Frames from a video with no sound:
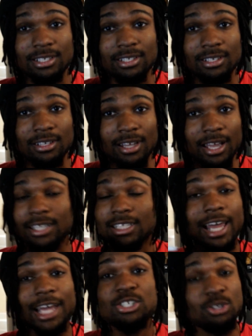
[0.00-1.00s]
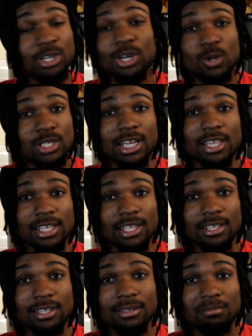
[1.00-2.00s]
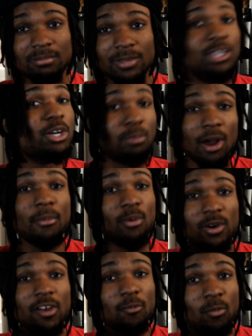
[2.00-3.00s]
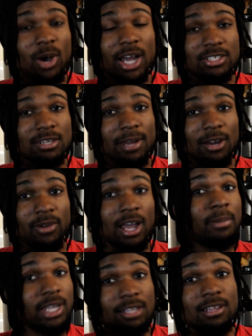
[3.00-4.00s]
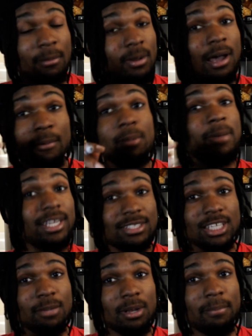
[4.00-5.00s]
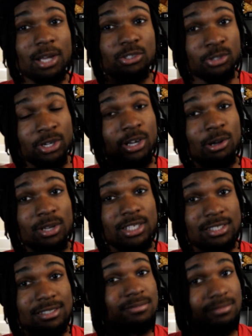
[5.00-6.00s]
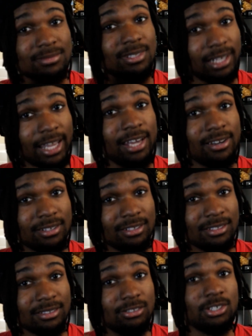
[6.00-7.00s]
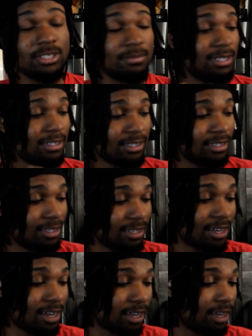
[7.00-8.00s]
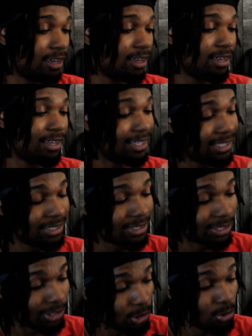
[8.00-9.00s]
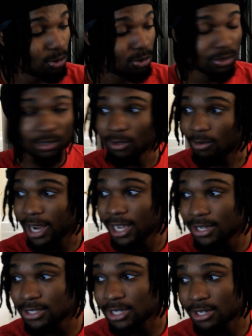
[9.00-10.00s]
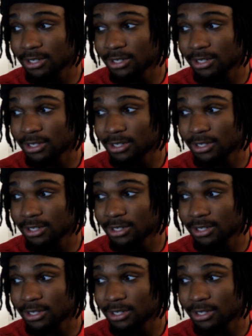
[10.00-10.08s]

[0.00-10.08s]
There's a lot of drunk goalies out there, and you're probably one of them watching it, by the way. I'm gonna make a segment about drunk goalies later. Trust me. Alright. You, right here, sir.